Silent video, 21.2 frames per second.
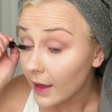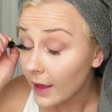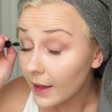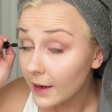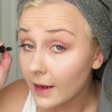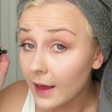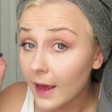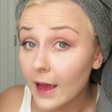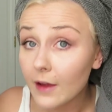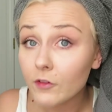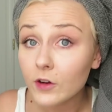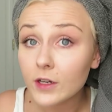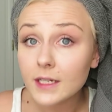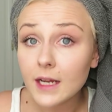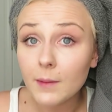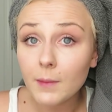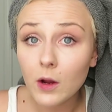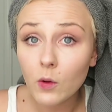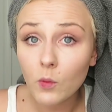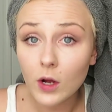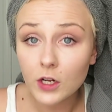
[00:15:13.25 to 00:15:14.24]
And every
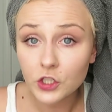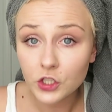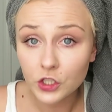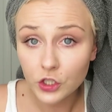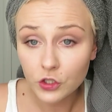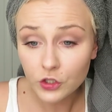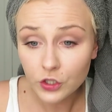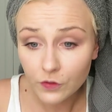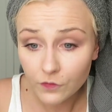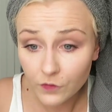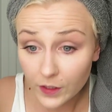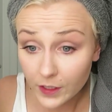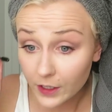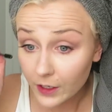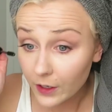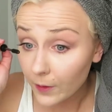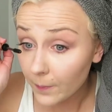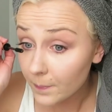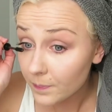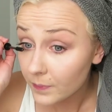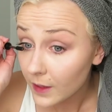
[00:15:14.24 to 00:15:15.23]
time I watch a YouTube
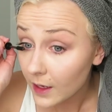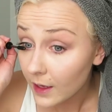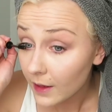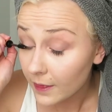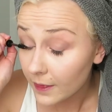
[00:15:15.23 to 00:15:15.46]
video,